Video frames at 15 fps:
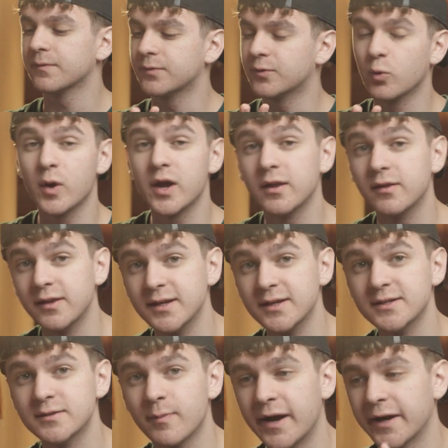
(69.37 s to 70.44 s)
The way
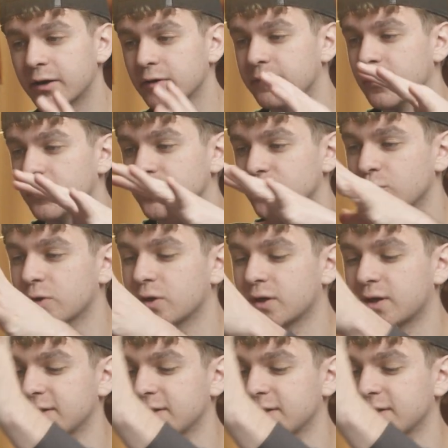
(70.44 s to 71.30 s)
these microphones work